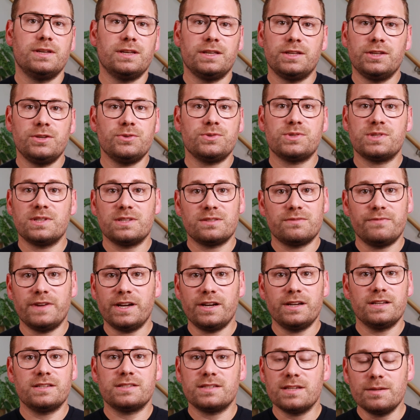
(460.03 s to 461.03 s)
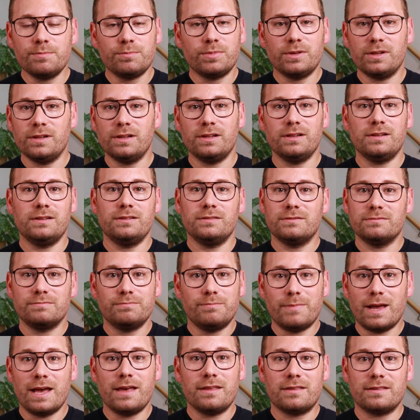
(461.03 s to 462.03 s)
use this very simple
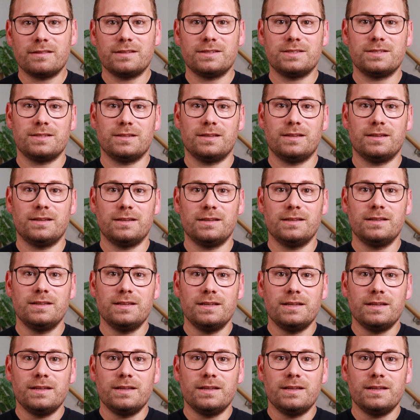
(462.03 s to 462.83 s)
math to